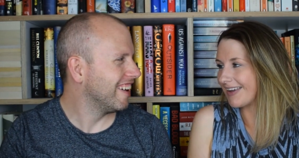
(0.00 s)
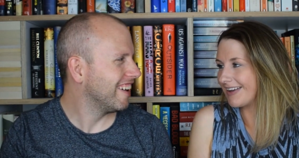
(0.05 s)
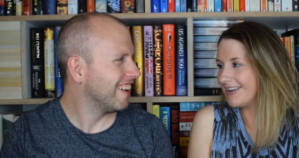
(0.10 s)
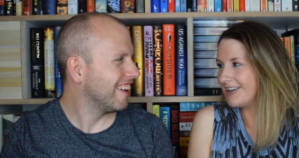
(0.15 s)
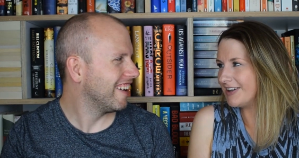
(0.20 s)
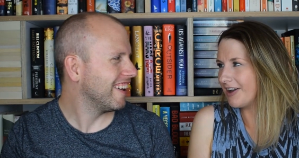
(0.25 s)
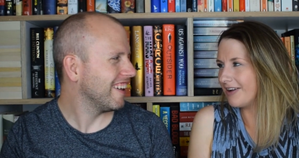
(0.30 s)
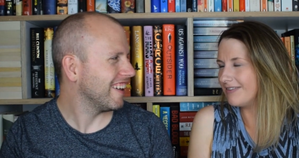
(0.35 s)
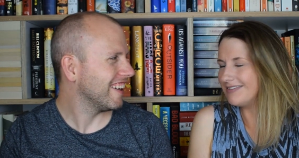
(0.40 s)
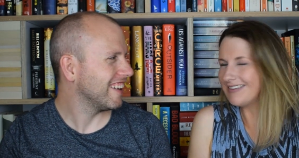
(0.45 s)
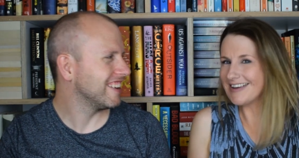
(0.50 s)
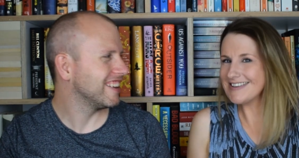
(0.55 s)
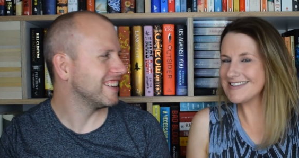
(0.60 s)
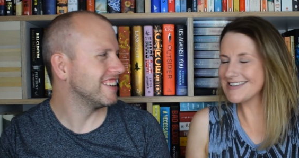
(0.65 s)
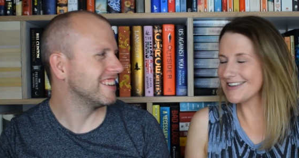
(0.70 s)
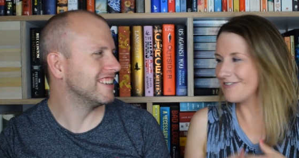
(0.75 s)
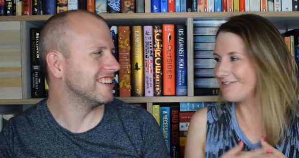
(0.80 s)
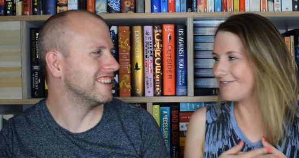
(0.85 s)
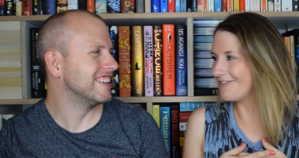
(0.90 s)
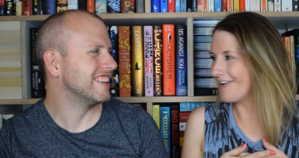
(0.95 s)
Speaker 1: you know, lighting
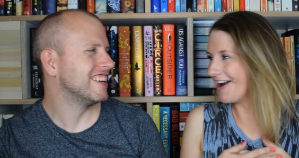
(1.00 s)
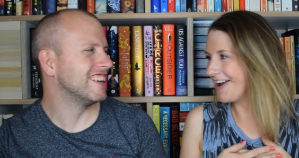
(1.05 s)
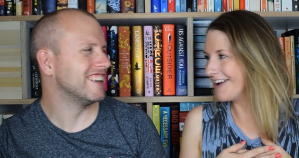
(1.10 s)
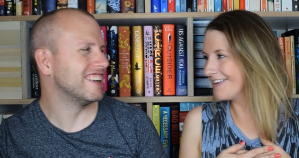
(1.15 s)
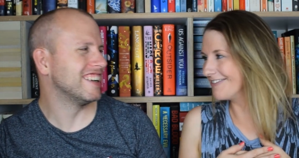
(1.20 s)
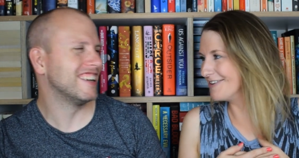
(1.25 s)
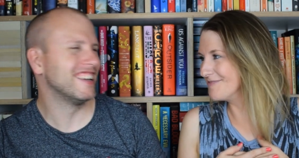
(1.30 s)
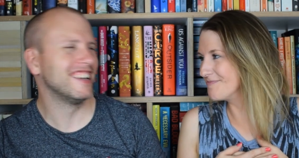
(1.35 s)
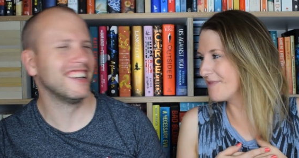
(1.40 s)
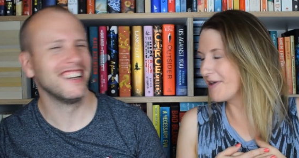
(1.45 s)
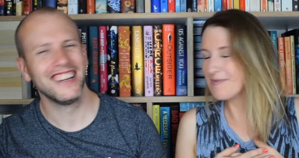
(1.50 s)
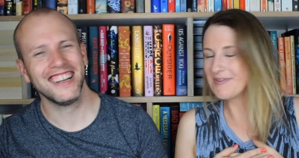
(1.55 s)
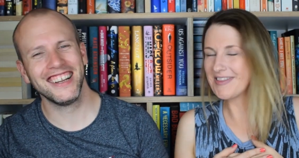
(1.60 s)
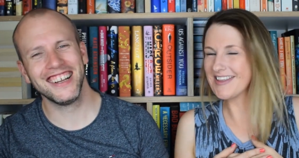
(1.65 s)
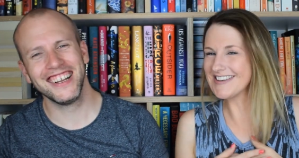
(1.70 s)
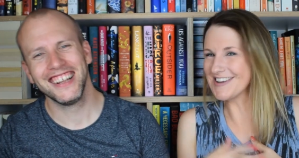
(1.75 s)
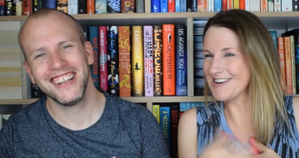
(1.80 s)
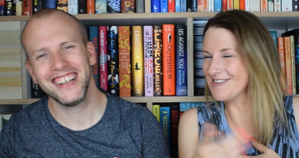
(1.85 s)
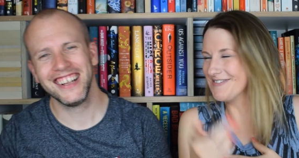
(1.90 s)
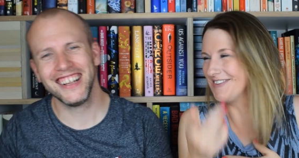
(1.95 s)
a fire in people. They
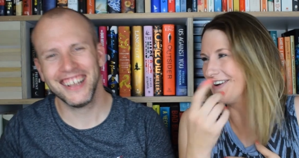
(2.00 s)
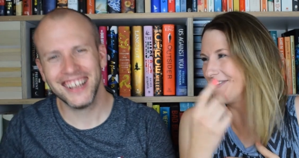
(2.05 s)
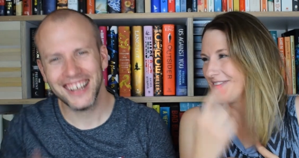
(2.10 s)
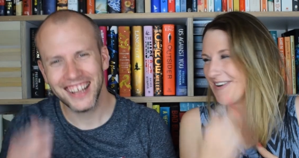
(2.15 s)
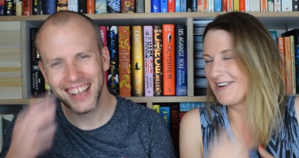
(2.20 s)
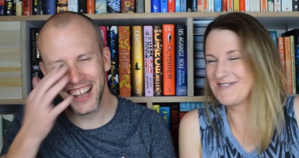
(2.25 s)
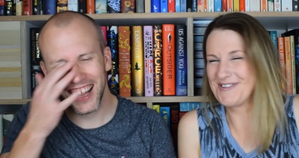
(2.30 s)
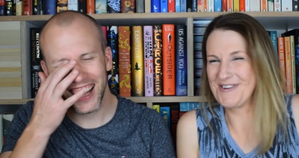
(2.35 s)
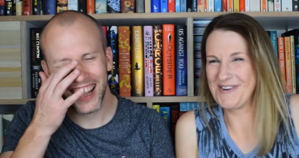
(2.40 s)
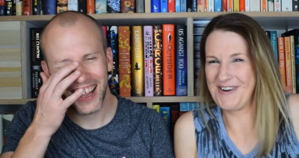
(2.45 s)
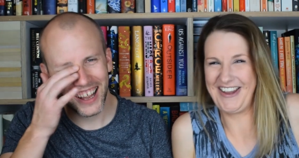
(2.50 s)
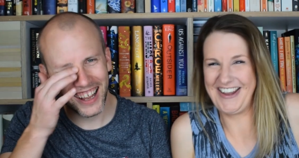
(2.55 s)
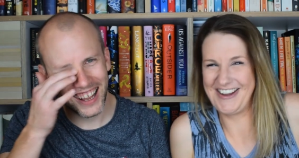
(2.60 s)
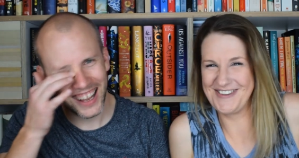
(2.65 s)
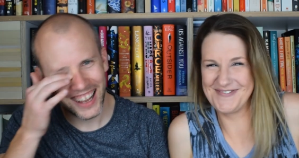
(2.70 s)
don't even know what I'm talking